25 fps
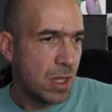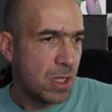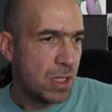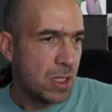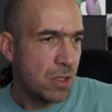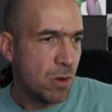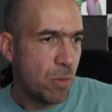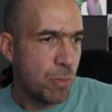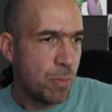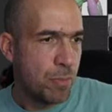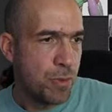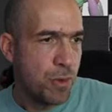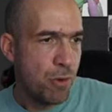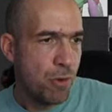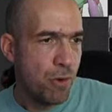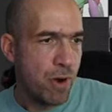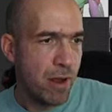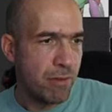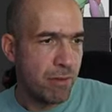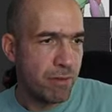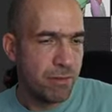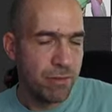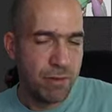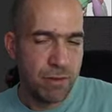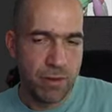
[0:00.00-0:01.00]
So
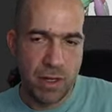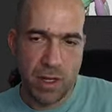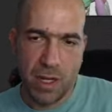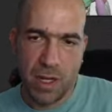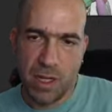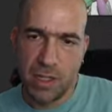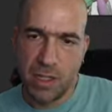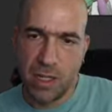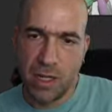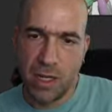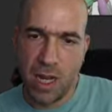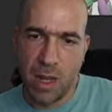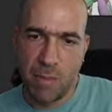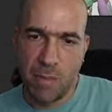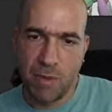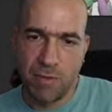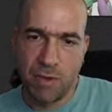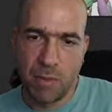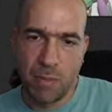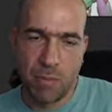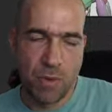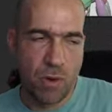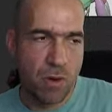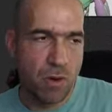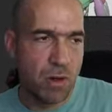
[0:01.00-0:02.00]
PureRef is the name
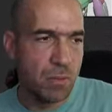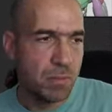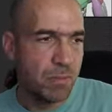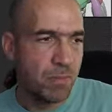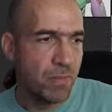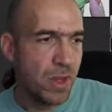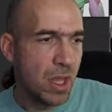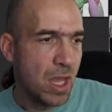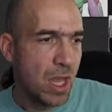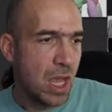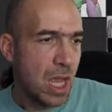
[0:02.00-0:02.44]
of the program